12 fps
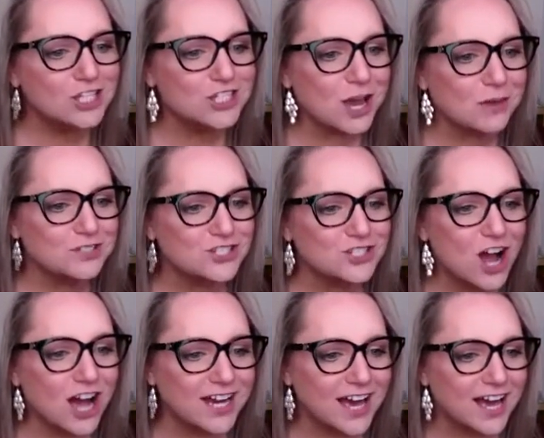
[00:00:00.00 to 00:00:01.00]
Good job,
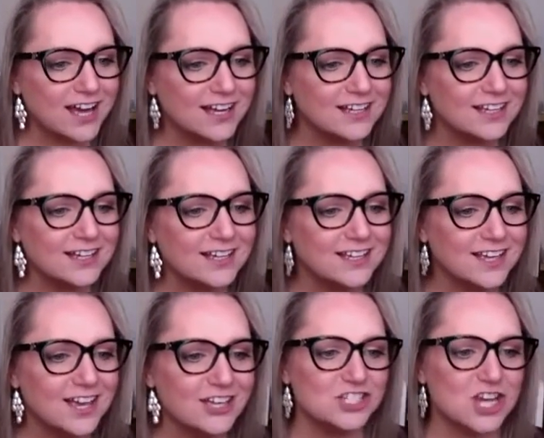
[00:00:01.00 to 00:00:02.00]
Ashana.
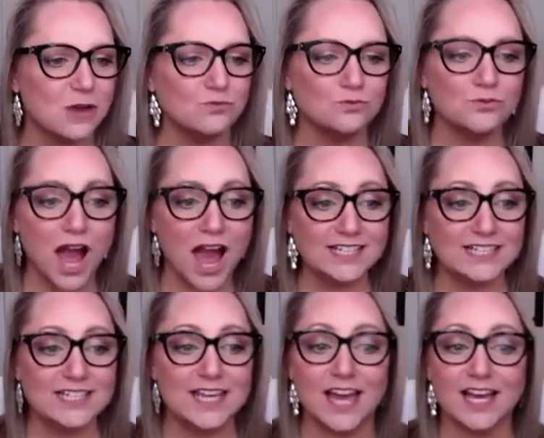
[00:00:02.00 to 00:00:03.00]
Good job,
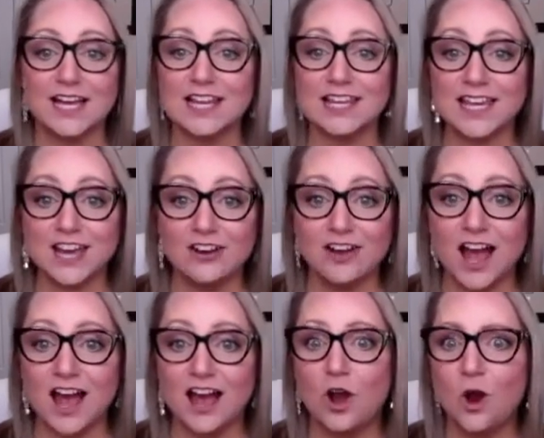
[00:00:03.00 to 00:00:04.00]
Riley and
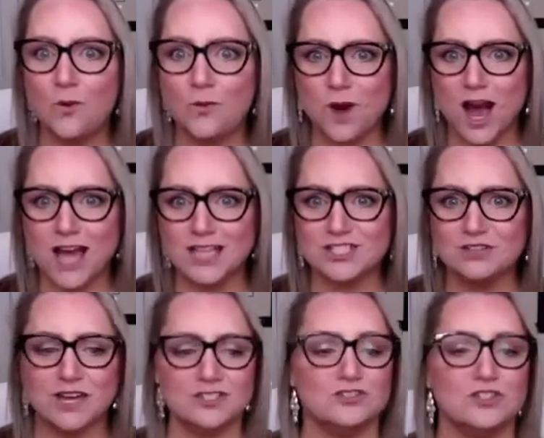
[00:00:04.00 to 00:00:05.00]
Clara. What?
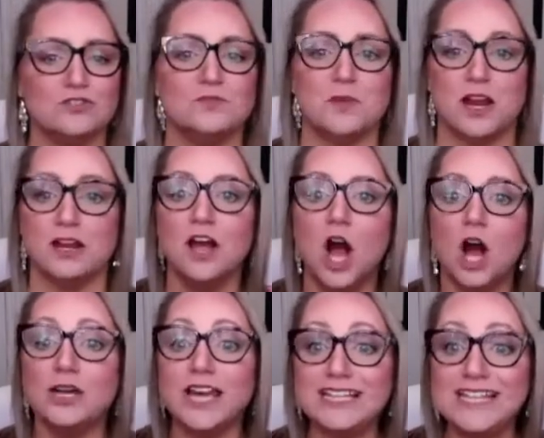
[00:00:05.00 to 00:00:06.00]
You guys are so smart.
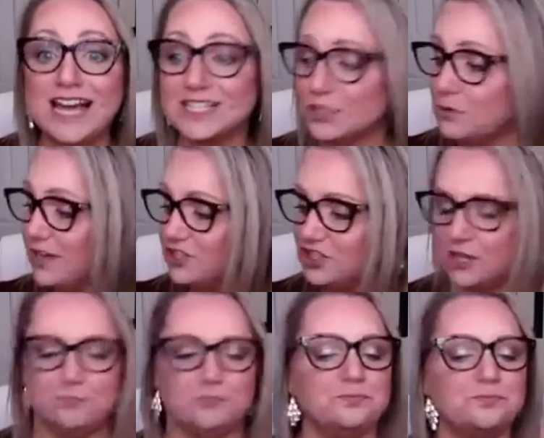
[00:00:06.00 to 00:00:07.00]
Okay, next
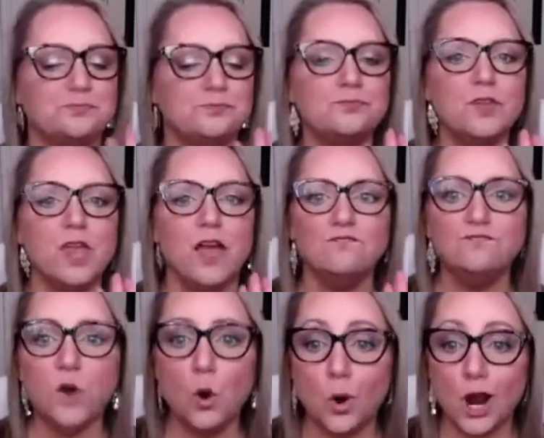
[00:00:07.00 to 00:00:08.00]
question.
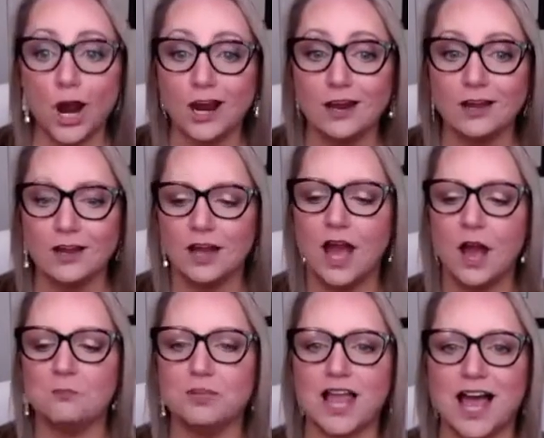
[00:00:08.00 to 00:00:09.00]
4
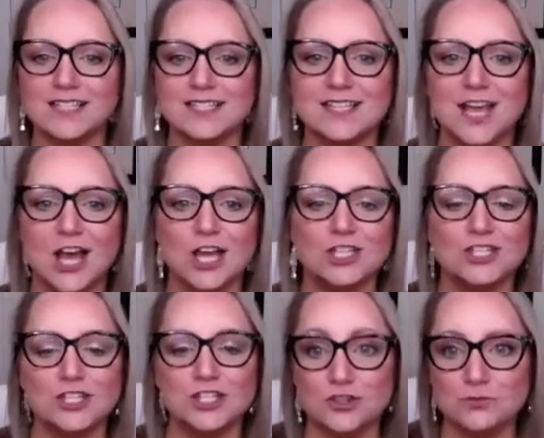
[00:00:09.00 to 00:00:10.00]
plus
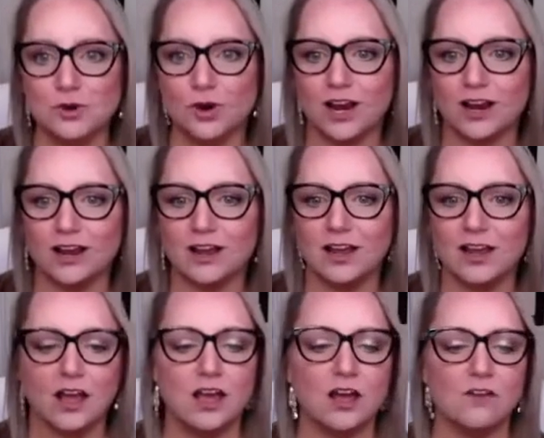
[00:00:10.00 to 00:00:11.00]
2 more.
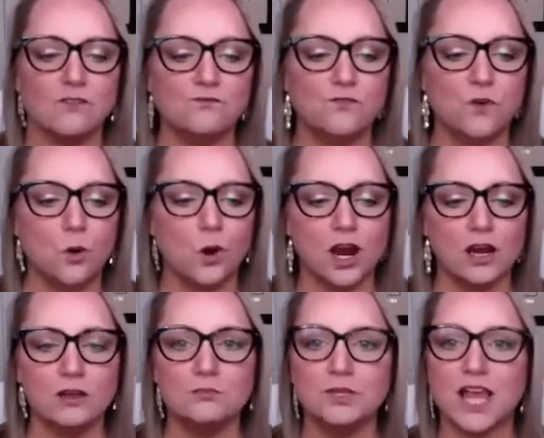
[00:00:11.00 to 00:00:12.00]
4
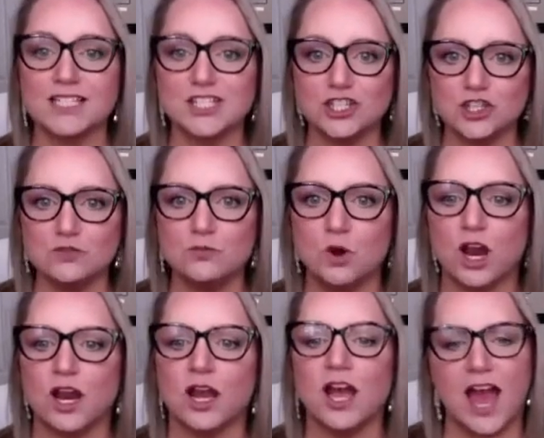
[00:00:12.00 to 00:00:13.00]
plus 2
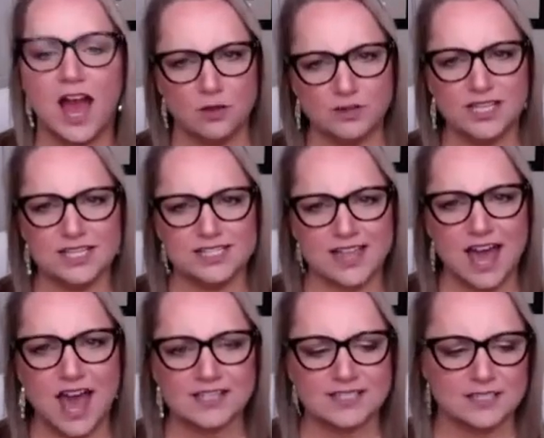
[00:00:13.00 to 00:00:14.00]
more. How many is
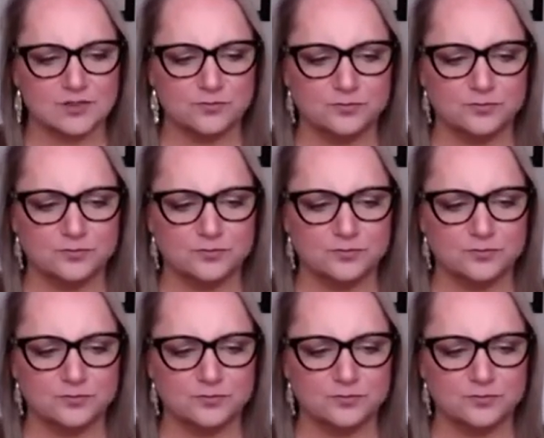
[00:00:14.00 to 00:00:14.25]
that?